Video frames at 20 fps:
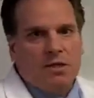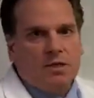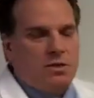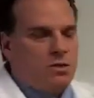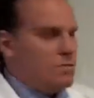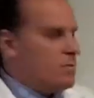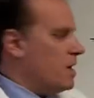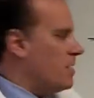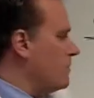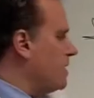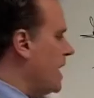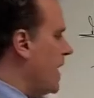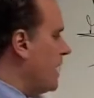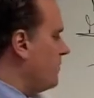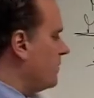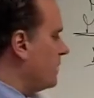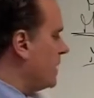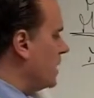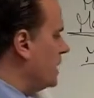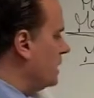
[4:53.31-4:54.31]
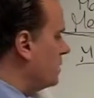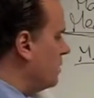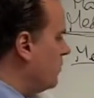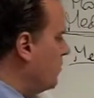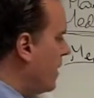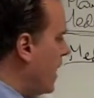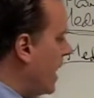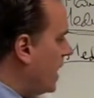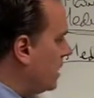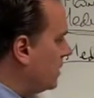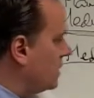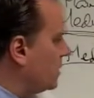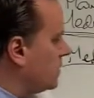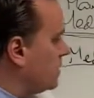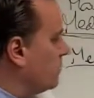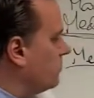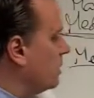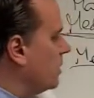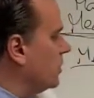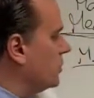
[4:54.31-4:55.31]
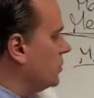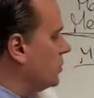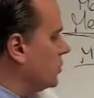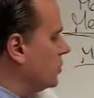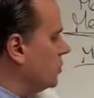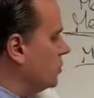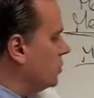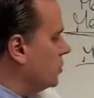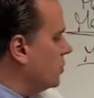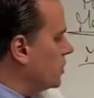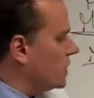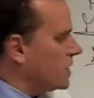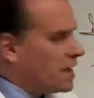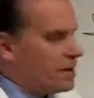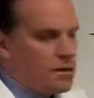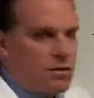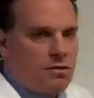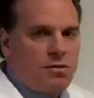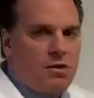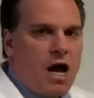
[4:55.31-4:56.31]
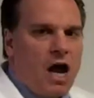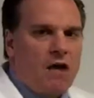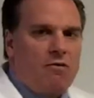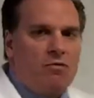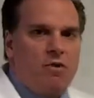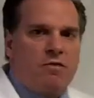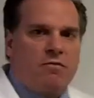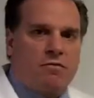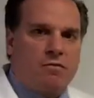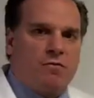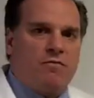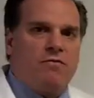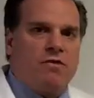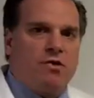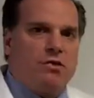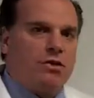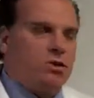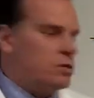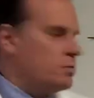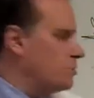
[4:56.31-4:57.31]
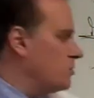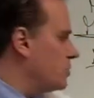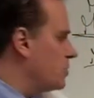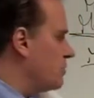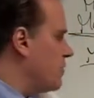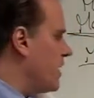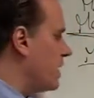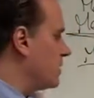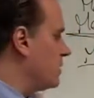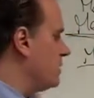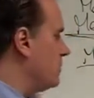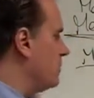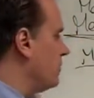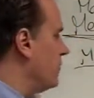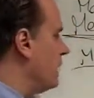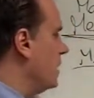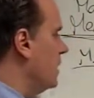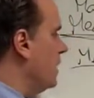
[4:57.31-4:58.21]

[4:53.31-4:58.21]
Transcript: So maybe you have to get into balancing the blood sugar, looking at the thyroid from a functional perspective,